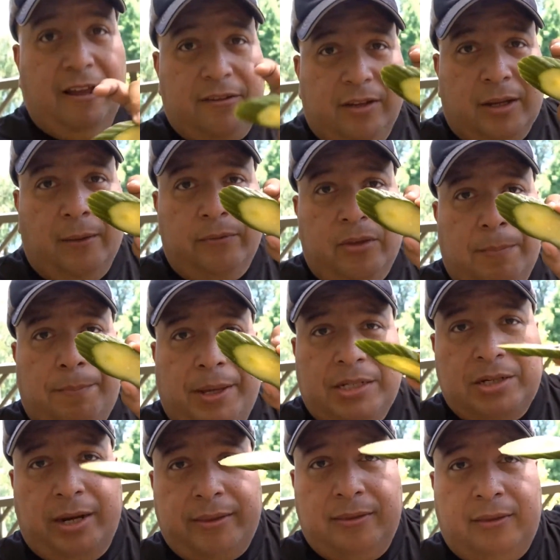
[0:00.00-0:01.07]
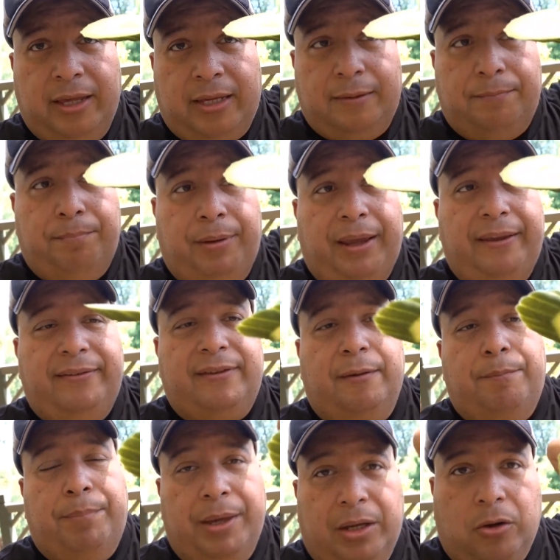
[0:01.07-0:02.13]
also comes with a big, giant, thick piece of
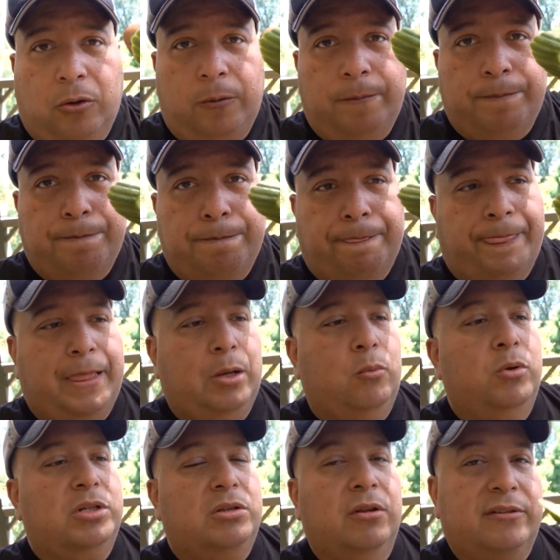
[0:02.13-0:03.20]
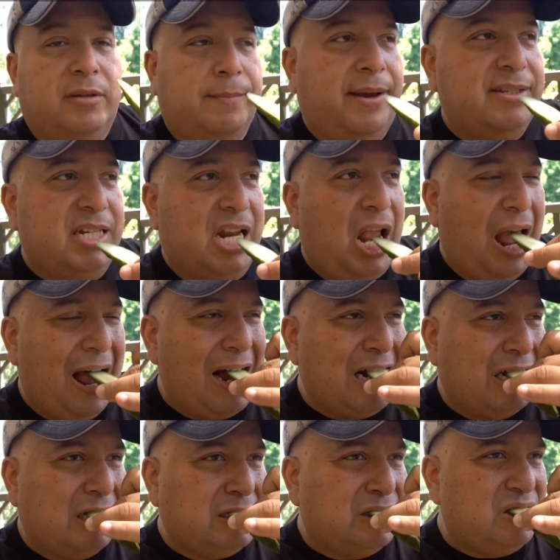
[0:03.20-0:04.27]
pickle, which looks amazing.
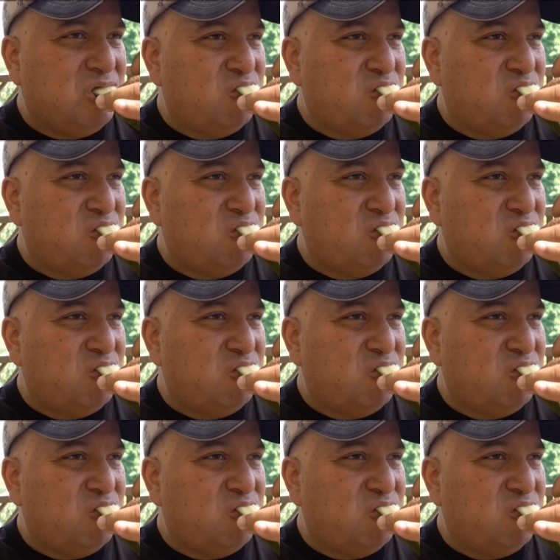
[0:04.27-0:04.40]
Um,